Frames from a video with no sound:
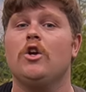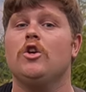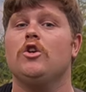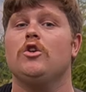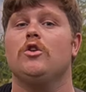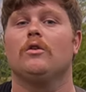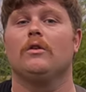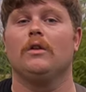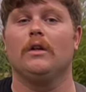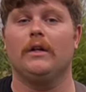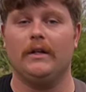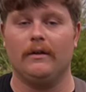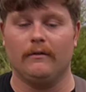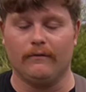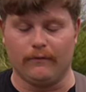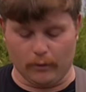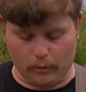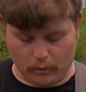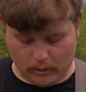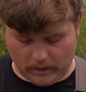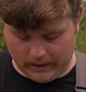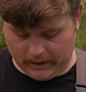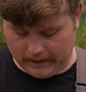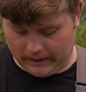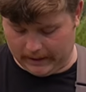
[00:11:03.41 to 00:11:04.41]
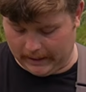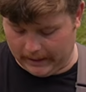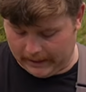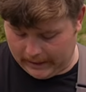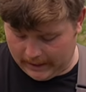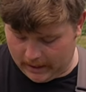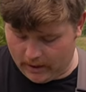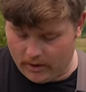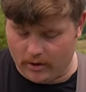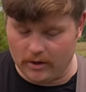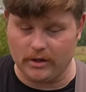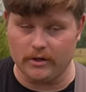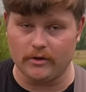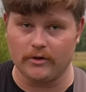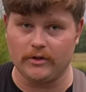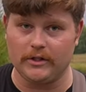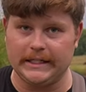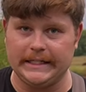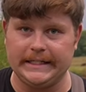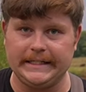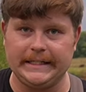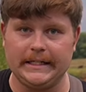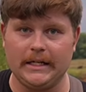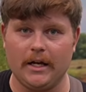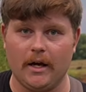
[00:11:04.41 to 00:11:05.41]
you're looking for one that can carry your
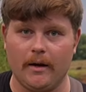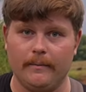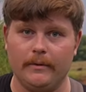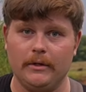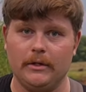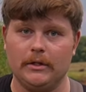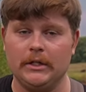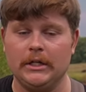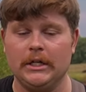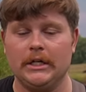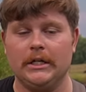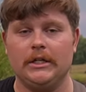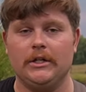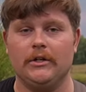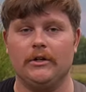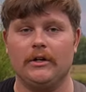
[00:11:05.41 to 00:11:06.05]
CCW,